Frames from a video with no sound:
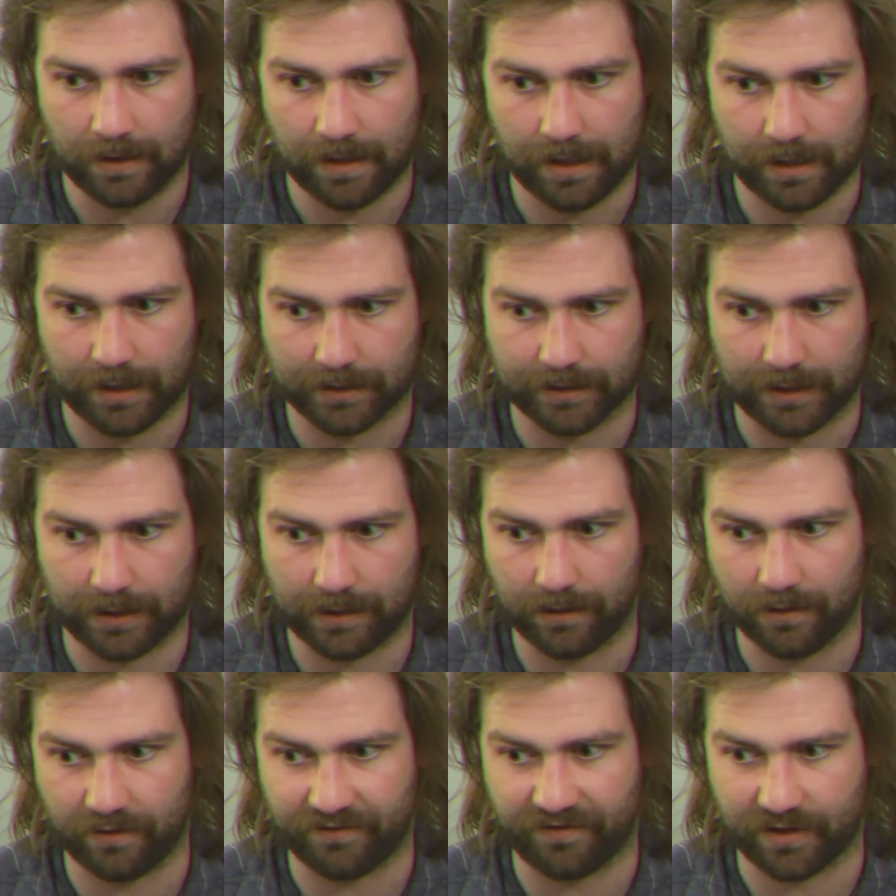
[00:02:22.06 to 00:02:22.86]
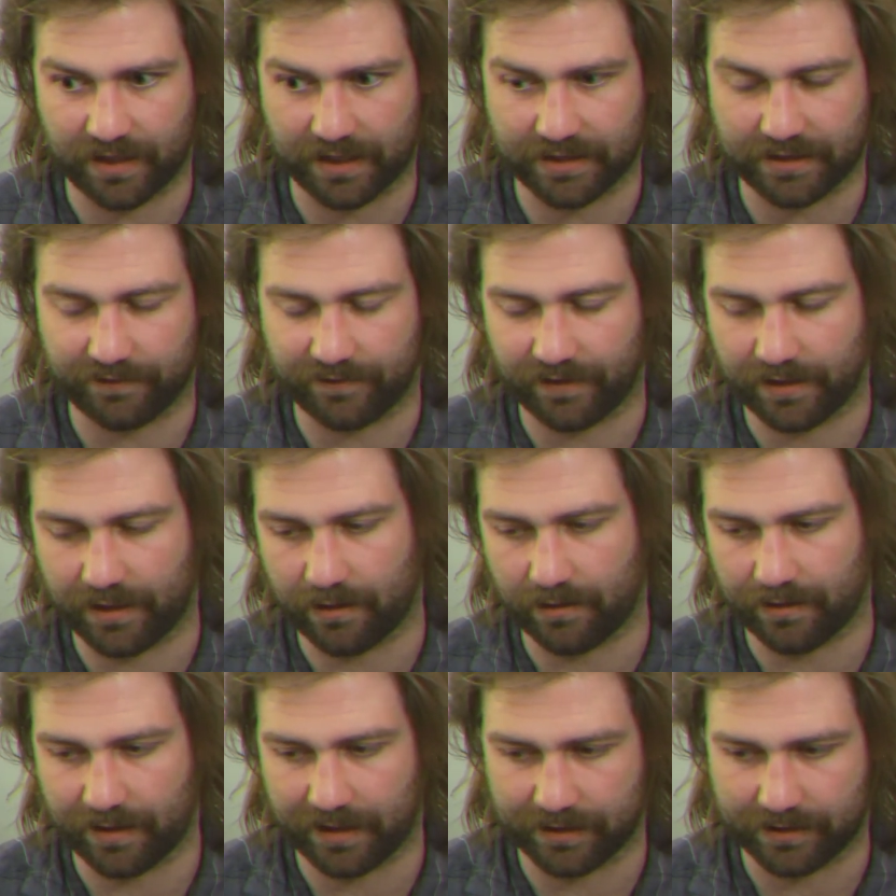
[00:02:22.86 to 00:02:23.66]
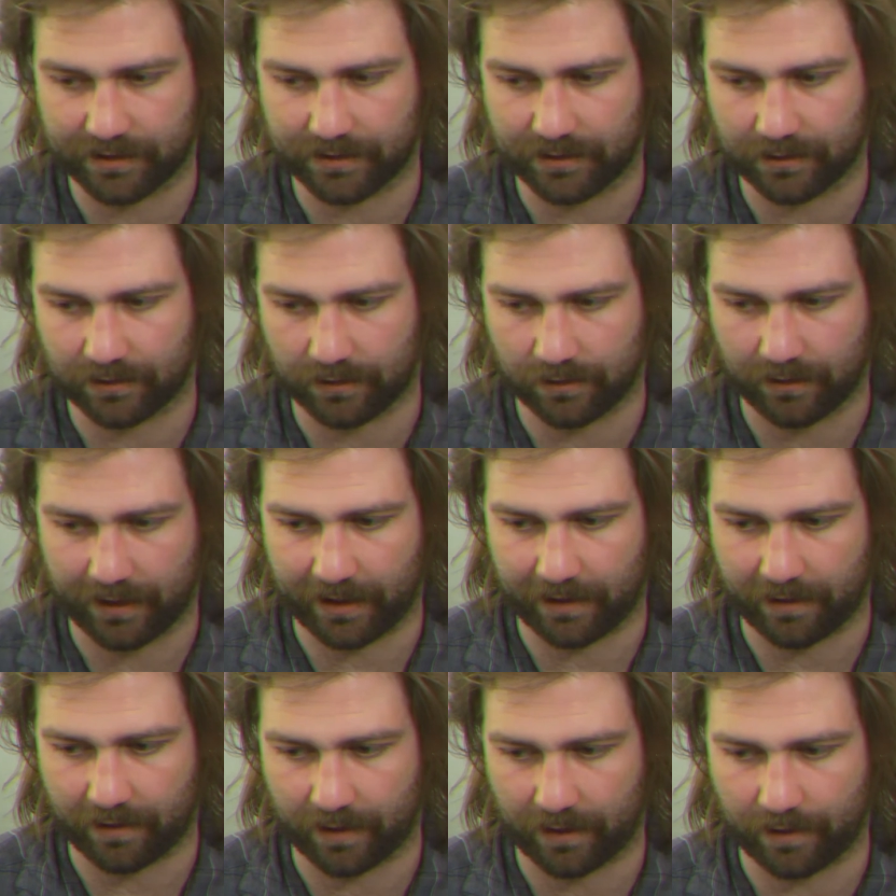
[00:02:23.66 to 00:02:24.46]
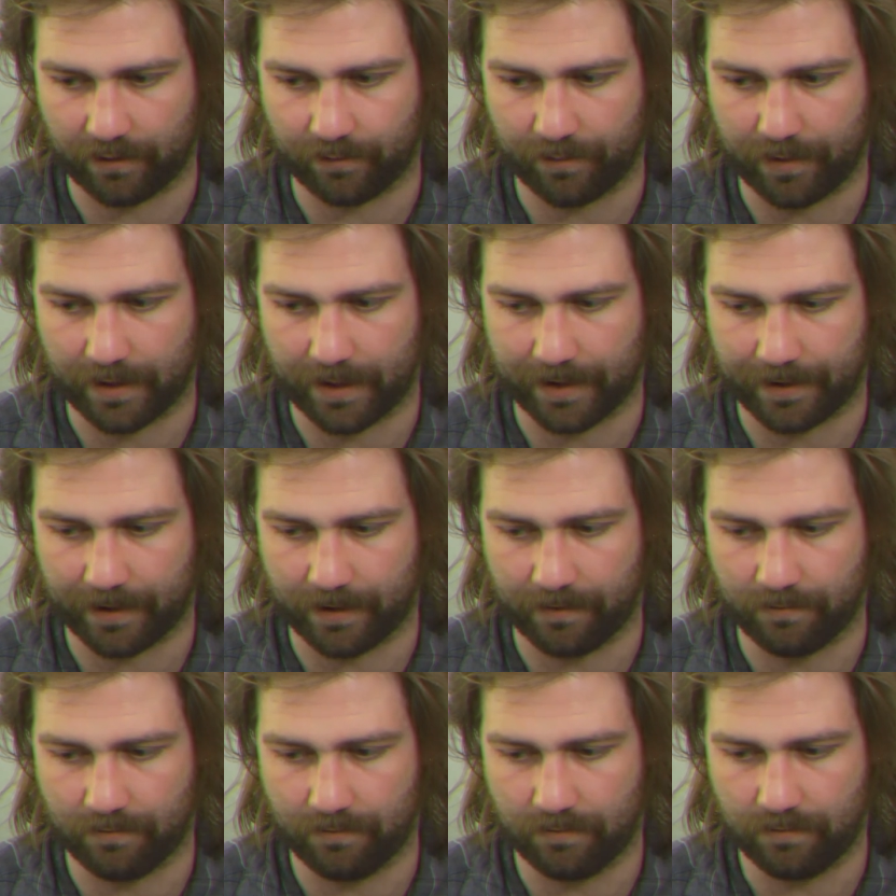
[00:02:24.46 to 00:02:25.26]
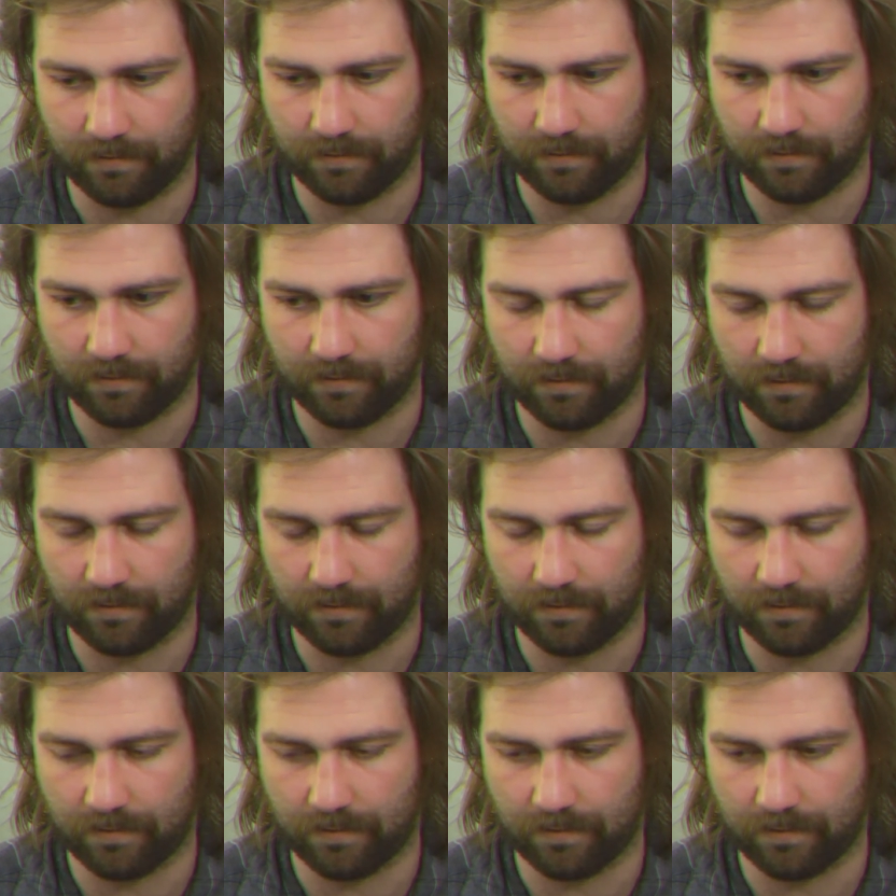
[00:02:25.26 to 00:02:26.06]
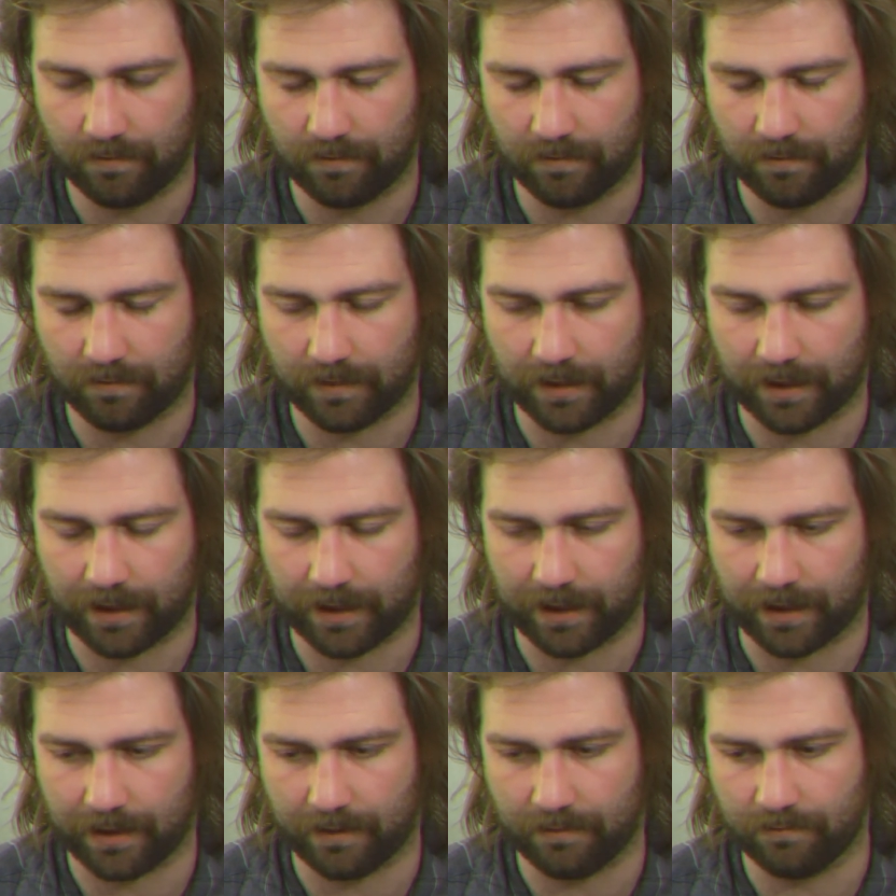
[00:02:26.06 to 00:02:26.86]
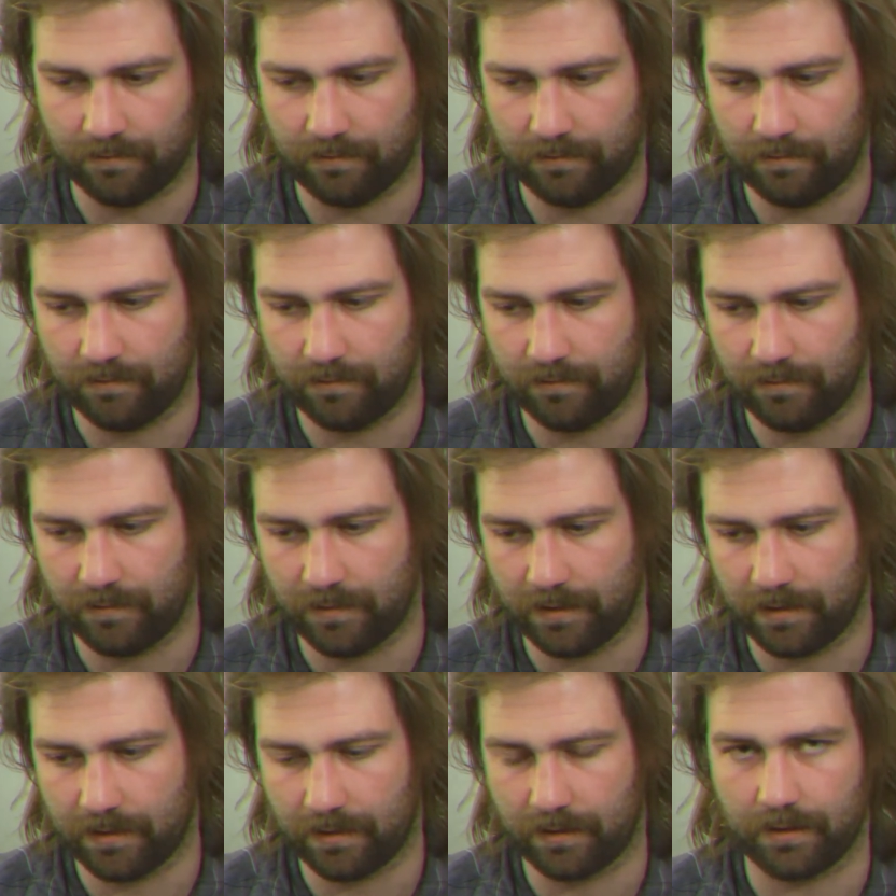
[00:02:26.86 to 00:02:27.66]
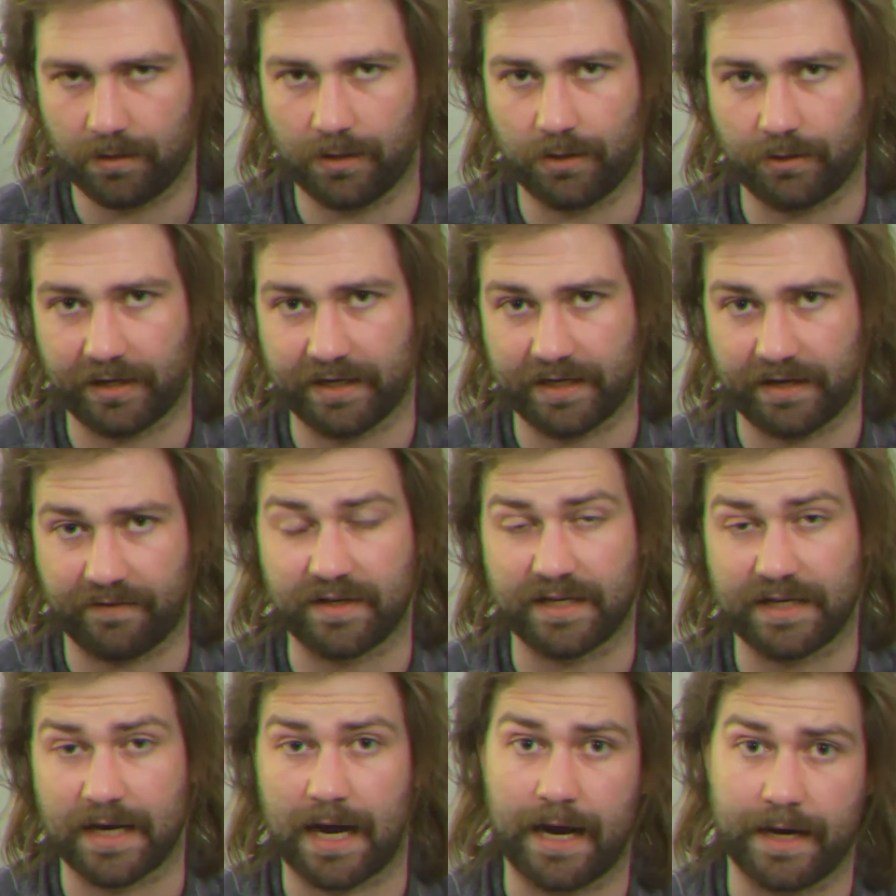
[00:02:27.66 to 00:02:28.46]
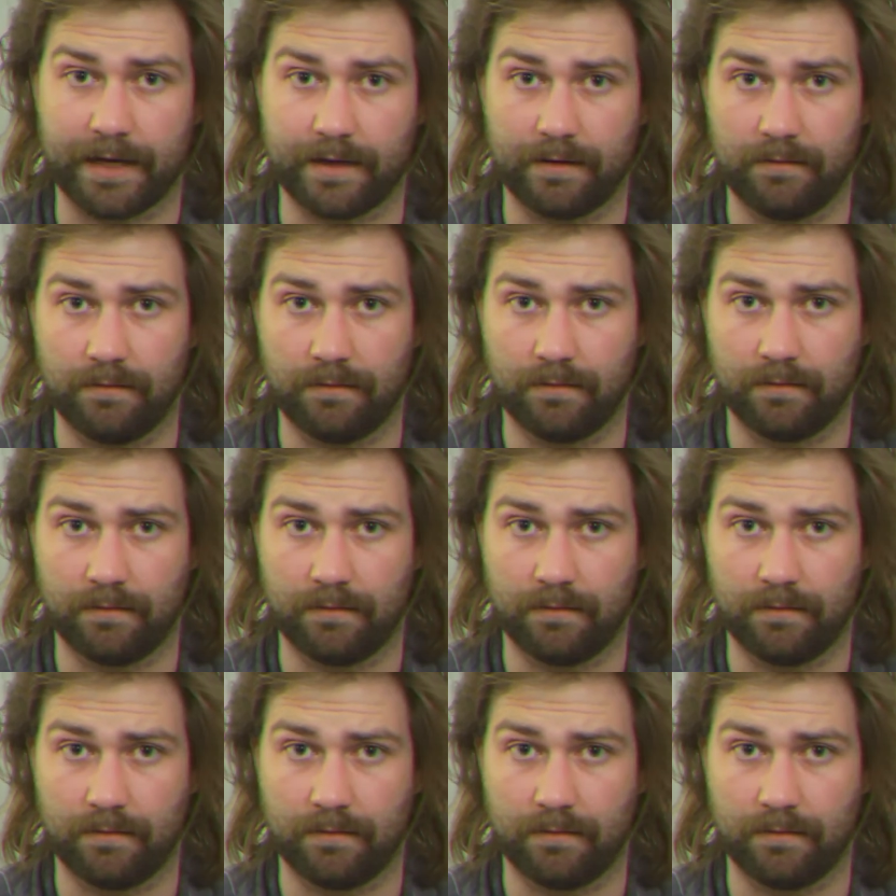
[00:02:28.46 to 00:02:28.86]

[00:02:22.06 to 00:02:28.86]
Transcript: I guess I don't know if you guys even know this or anything, but um, um, Luke and David died